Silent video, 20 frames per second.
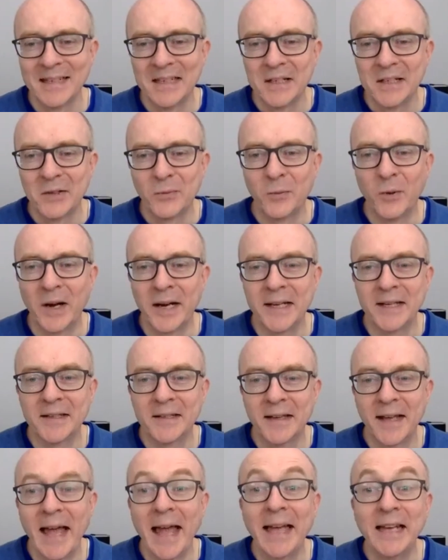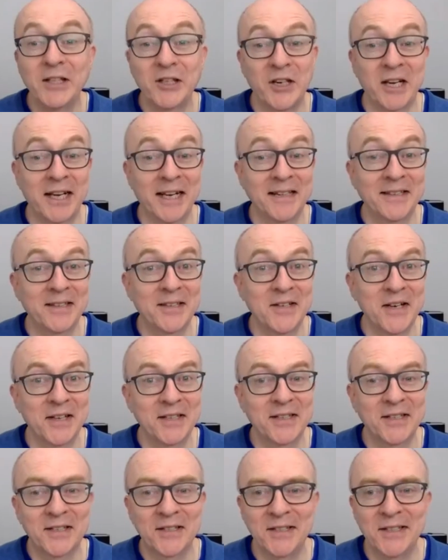Right. Hey, Jayanta,
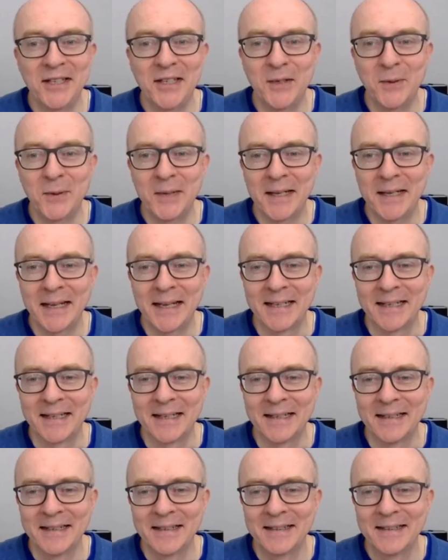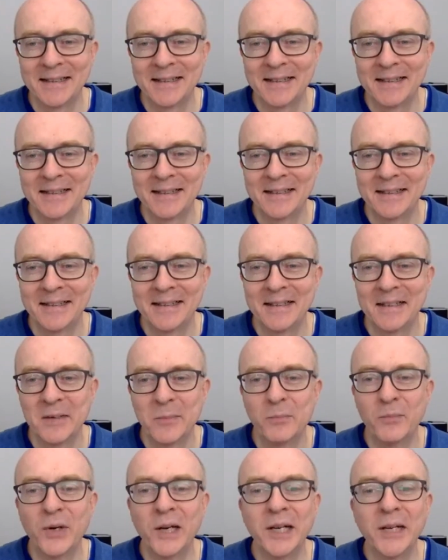nice to see you again.
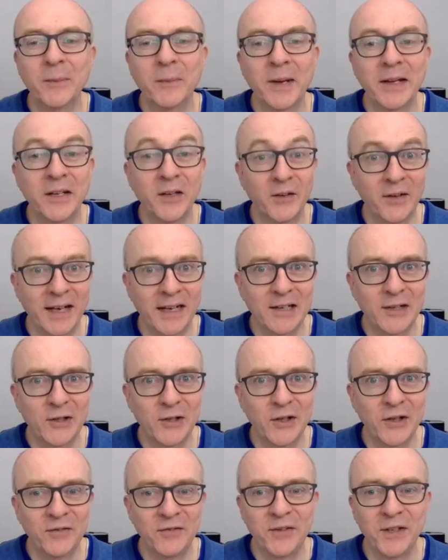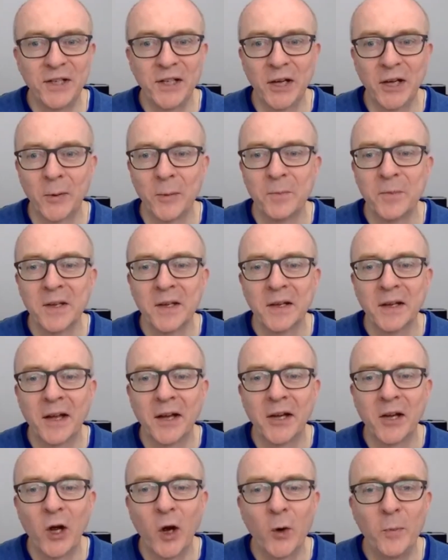Brilliant. You've had a look at the video.
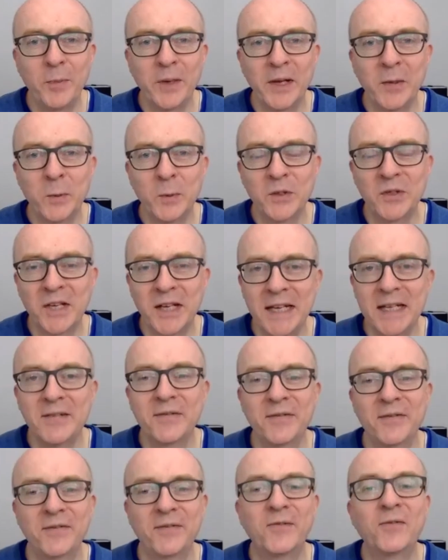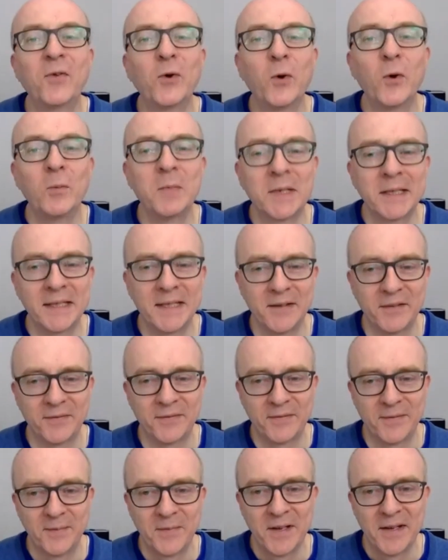I hope it was informative.
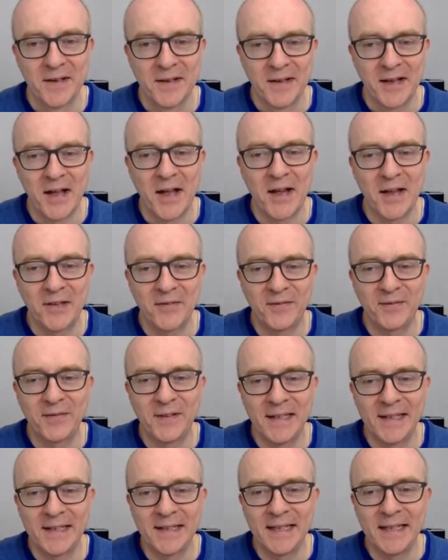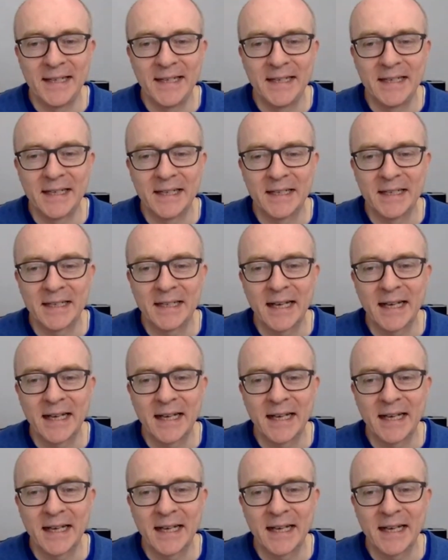Hi, Feline and